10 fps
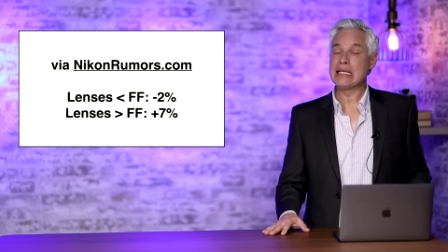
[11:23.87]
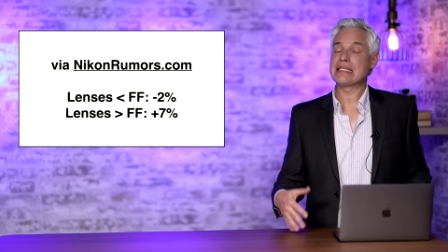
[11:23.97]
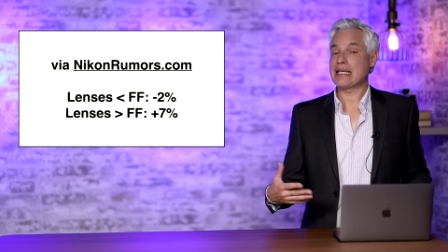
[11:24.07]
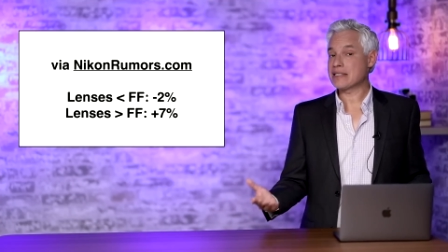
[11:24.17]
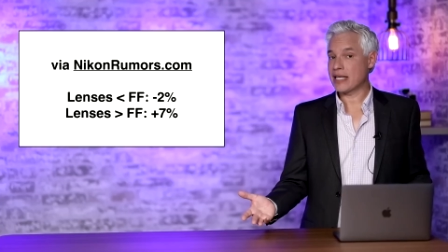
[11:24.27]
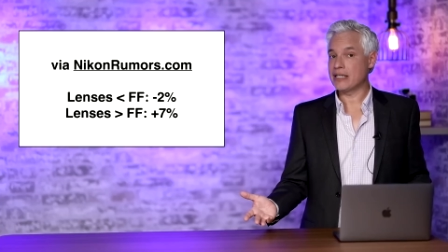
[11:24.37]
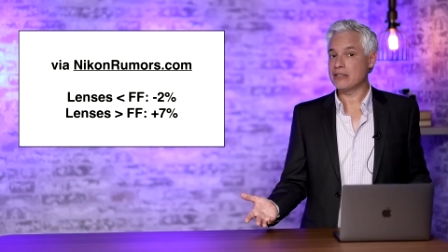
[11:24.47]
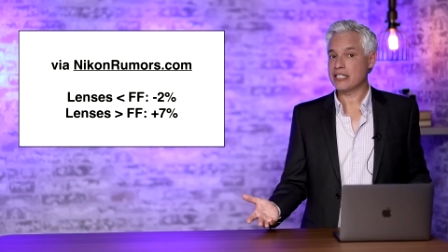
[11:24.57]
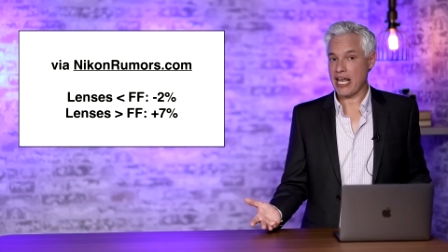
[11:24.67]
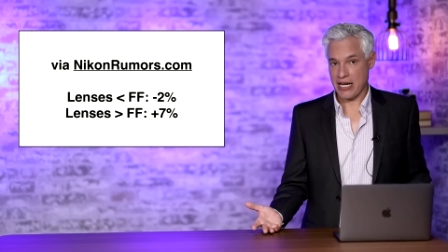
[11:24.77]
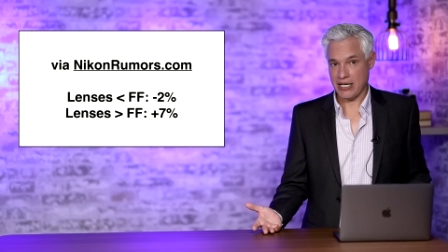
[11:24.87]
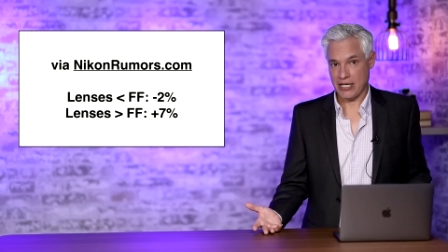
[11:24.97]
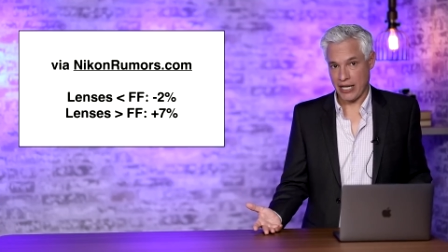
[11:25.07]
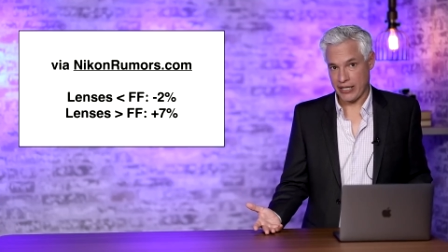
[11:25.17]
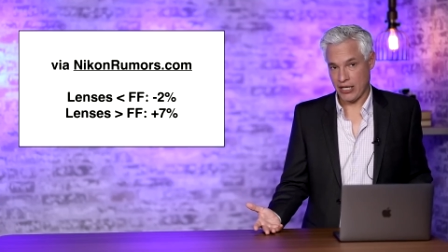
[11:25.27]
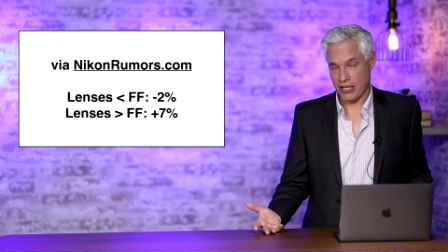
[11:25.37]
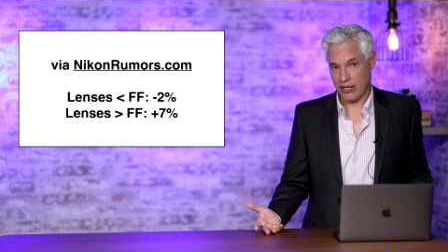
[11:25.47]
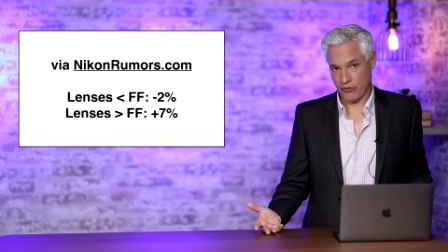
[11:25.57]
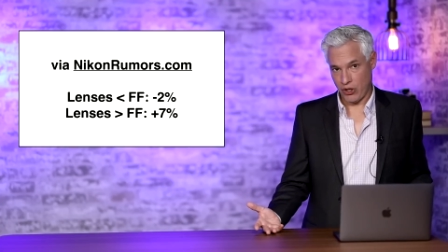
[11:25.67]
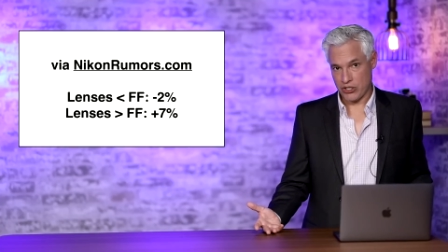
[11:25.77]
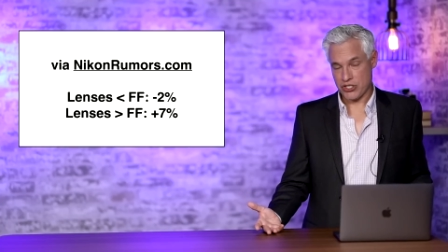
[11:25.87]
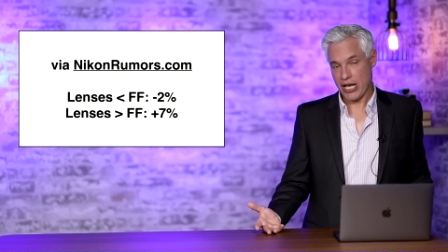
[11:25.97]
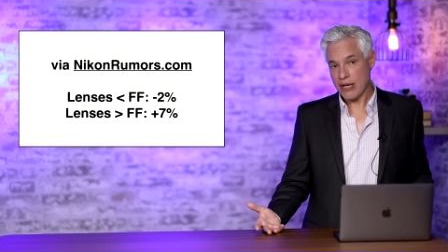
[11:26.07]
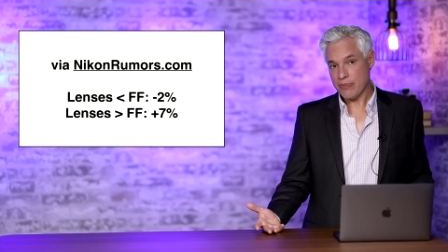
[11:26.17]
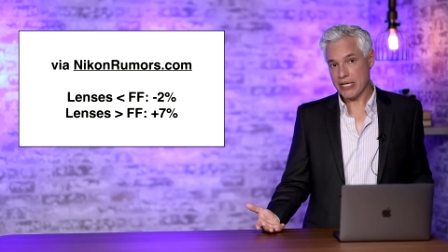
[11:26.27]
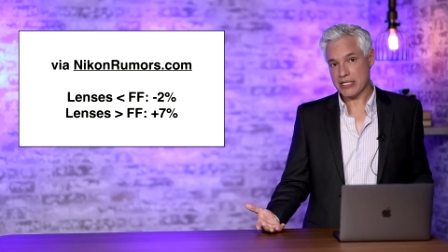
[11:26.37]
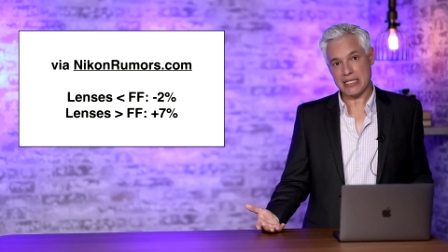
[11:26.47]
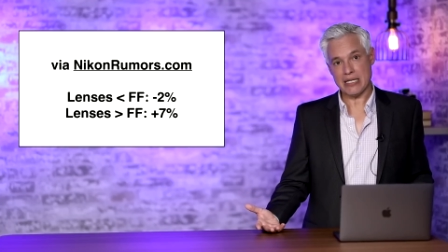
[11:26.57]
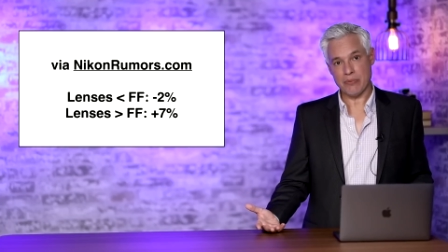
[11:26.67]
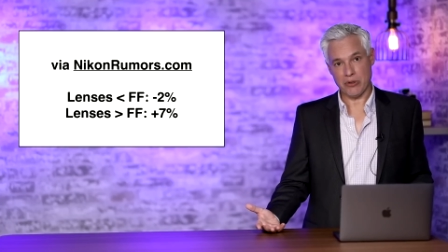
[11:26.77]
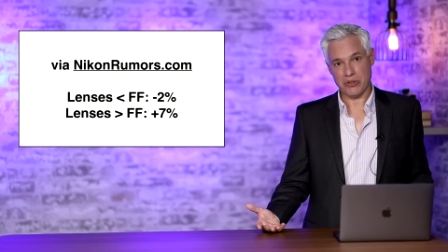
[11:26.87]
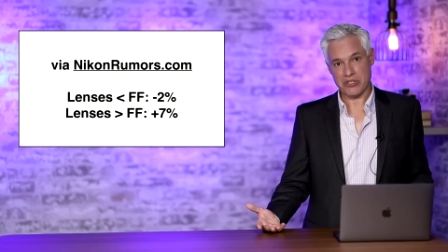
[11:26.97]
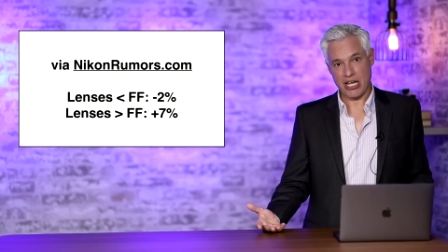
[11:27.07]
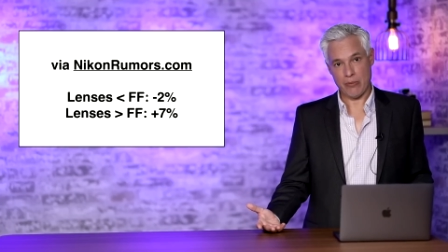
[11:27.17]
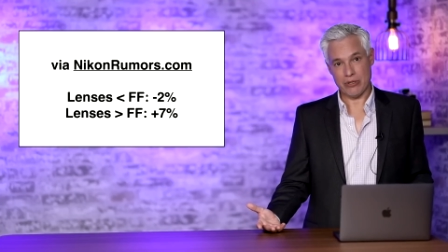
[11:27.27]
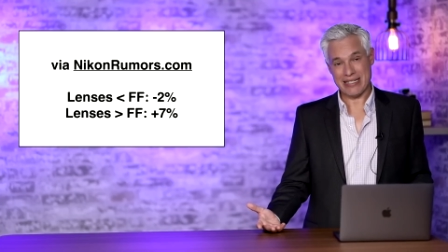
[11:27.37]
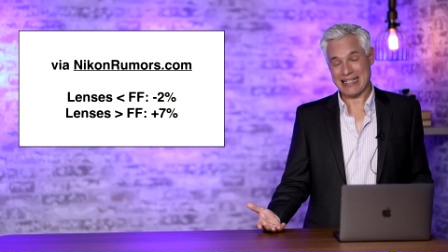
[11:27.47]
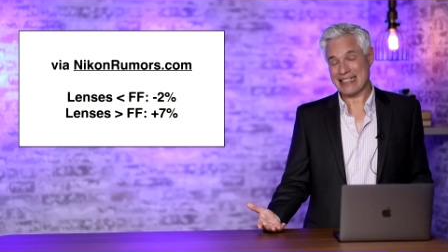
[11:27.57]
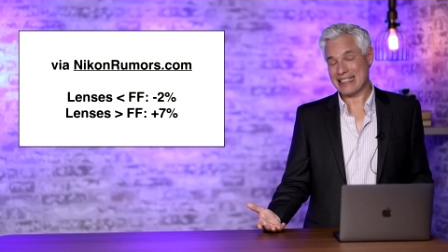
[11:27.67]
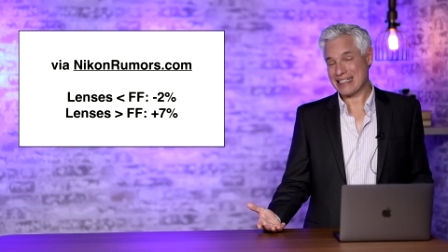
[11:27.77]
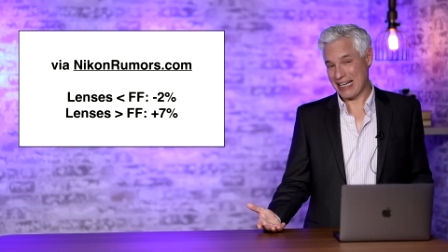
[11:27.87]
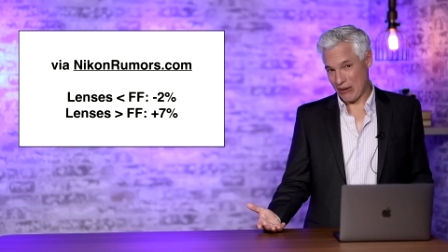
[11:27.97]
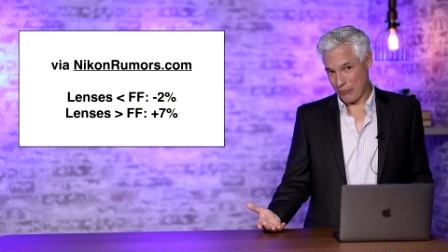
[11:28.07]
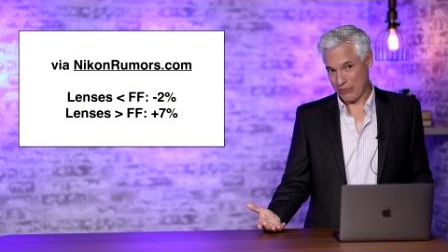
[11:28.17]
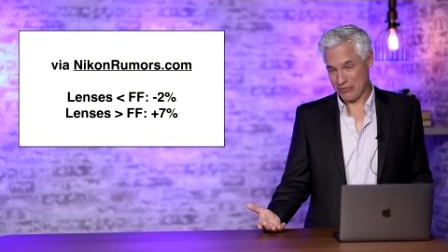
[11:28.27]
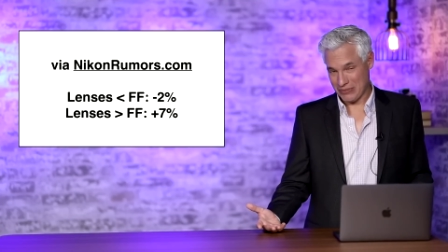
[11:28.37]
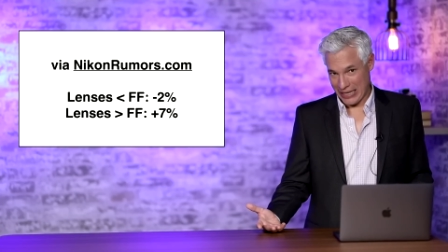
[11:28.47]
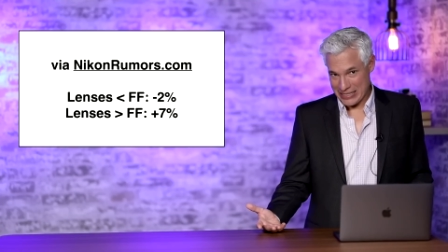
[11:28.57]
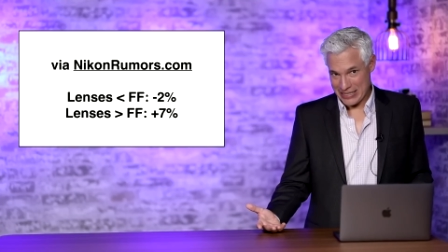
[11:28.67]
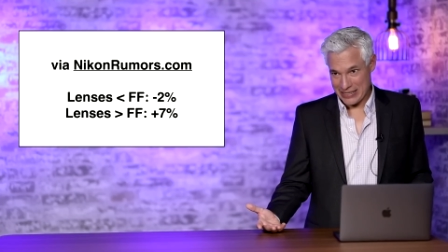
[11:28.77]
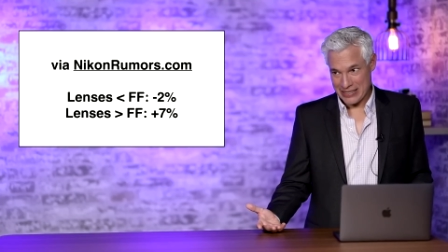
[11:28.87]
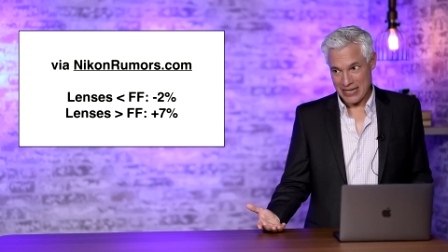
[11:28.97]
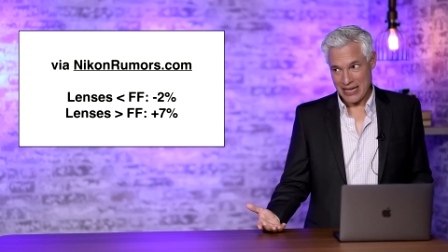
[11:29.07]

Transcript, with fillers: Since then, Canon and Nikon have launched APS-C mirrorless cameras and some lenses,